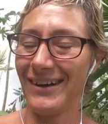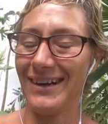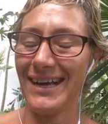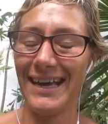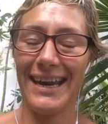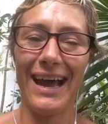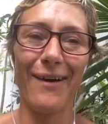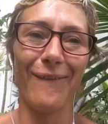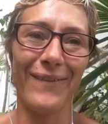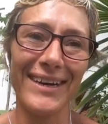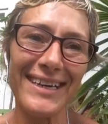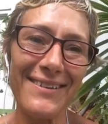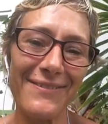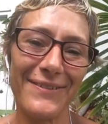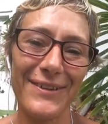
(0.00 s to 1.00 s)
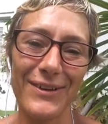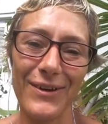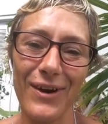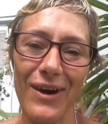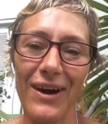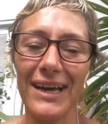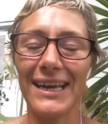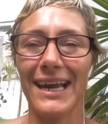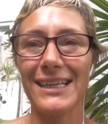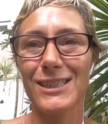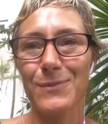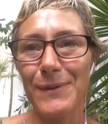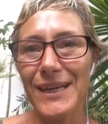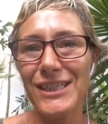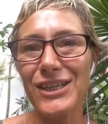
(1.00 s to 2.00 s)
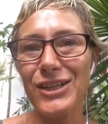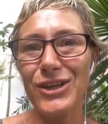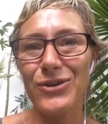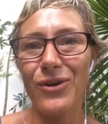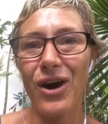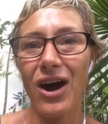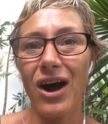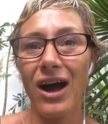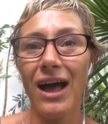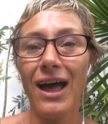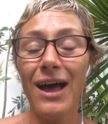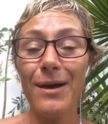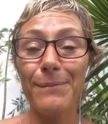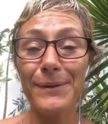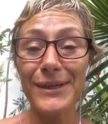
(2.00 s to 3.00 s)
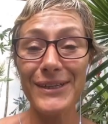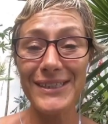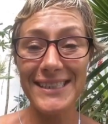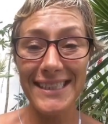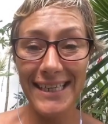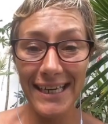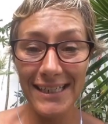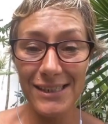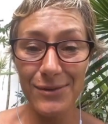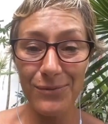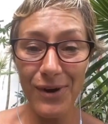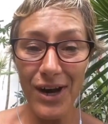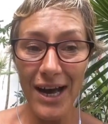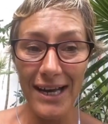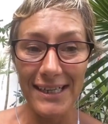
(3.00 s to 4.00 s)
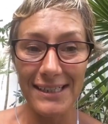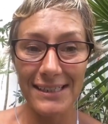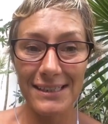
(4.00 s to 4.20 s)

and how wonderful you are and how special you are. Because guess what?